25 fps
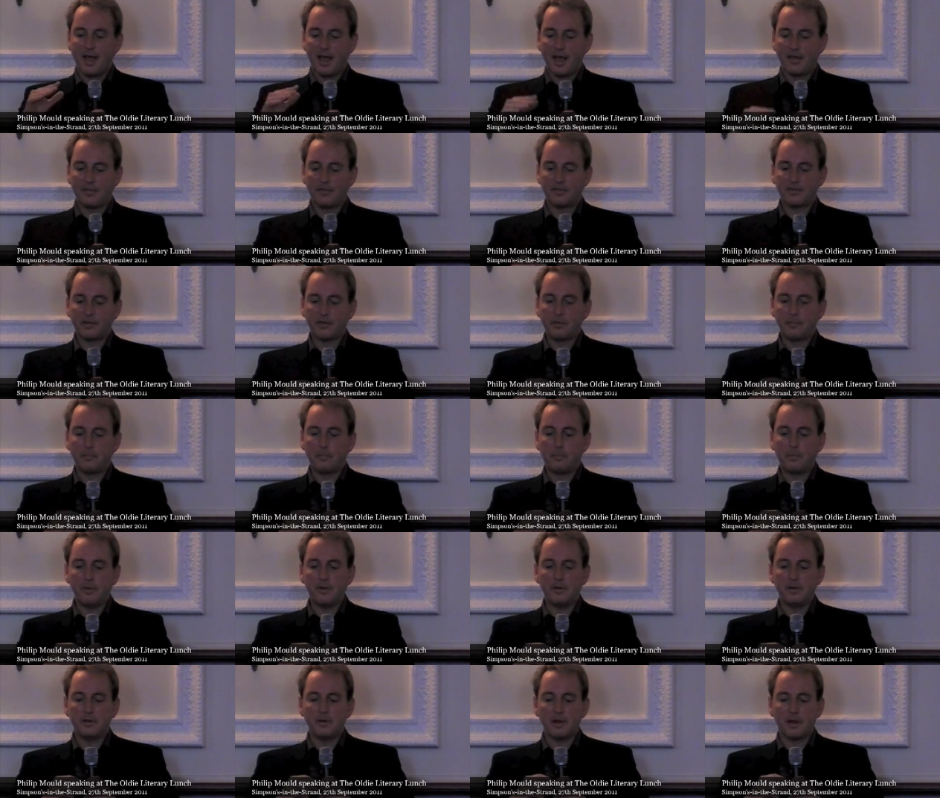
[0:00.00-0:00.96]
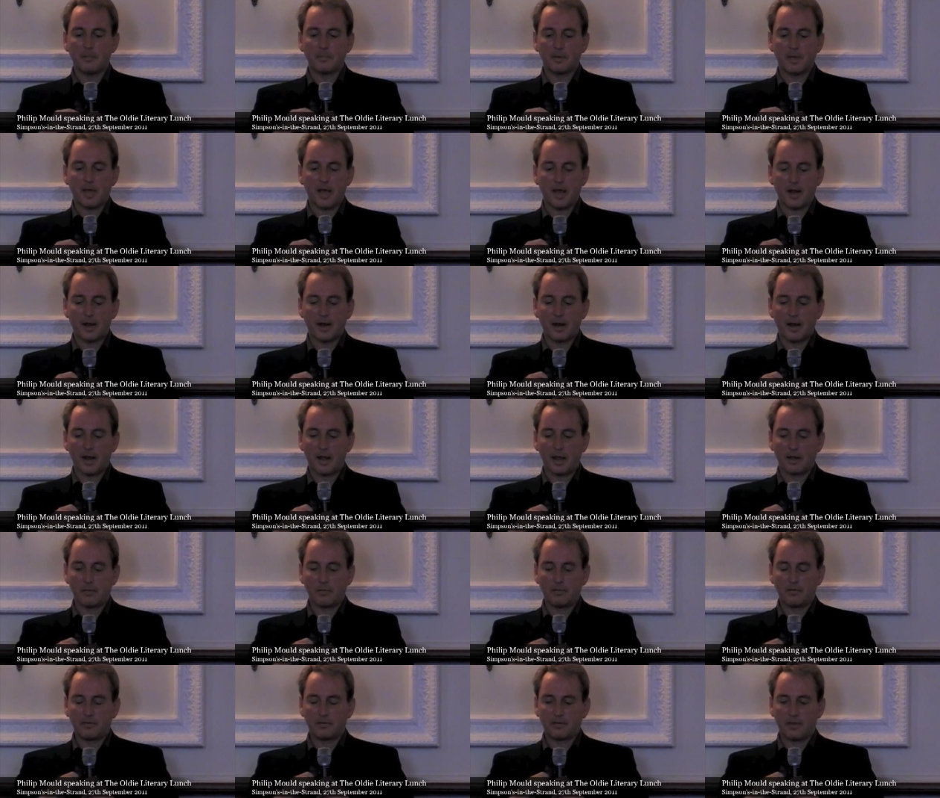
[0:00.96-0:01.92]
And this old beaten up
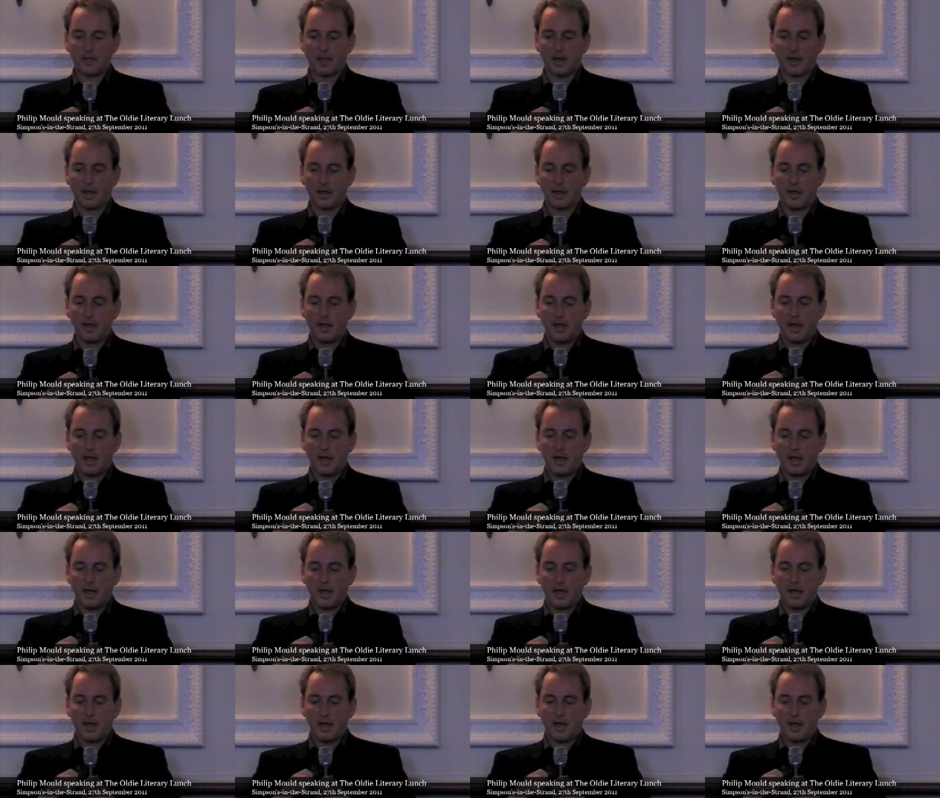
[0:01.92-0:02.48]
Cadillac was there,